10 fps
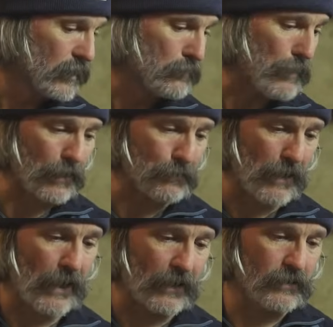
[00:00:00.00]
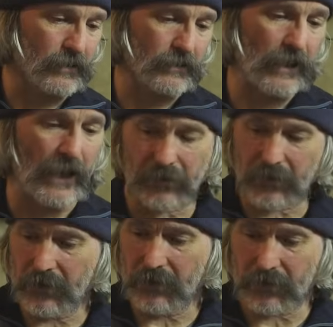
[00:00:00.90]
backpack to
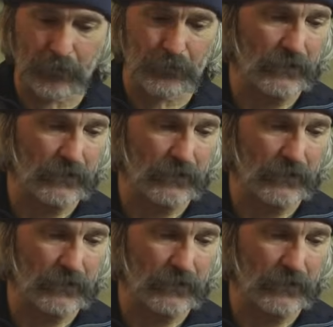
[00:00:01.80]
tent, sleeping